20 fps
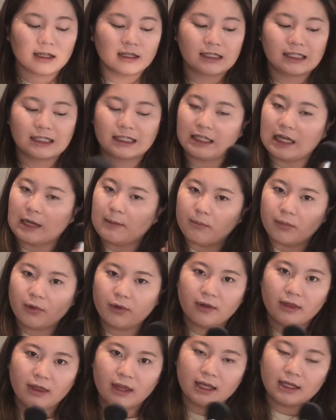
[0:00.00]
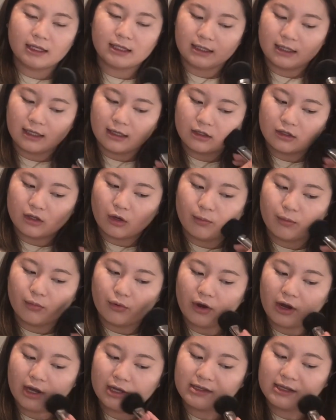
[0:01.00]
stipple this, so
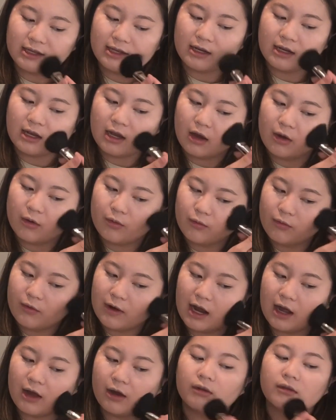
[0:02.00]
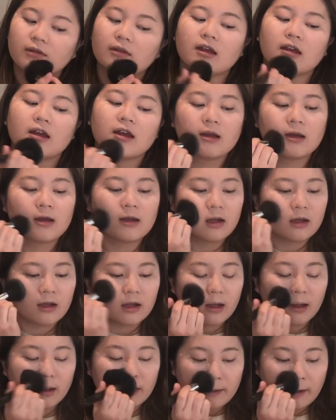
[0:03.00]
press it around
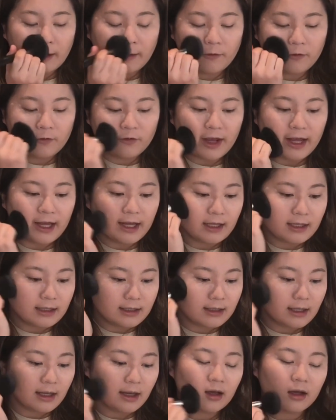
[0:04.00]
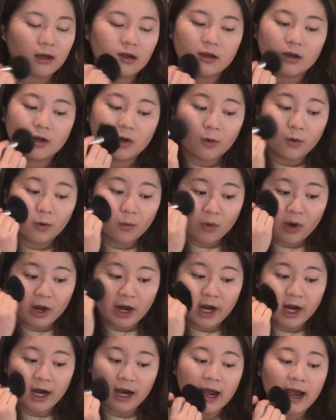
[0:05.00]
the face
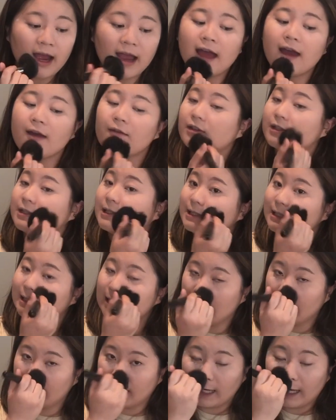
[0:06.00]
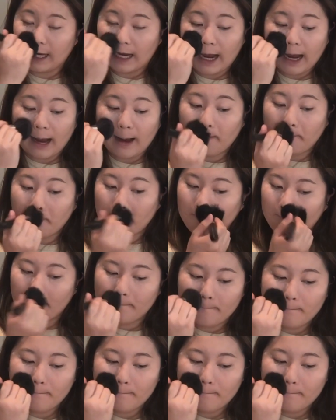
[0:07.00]
where I haven't set yet.